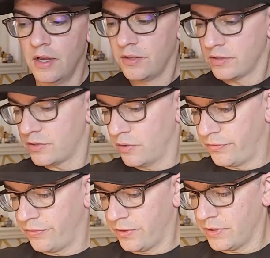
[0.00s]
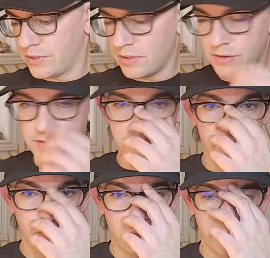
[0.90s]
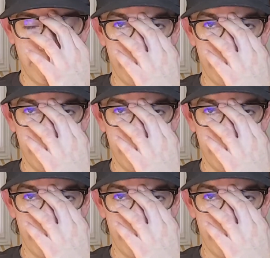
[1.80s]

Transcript: So first, I'll start with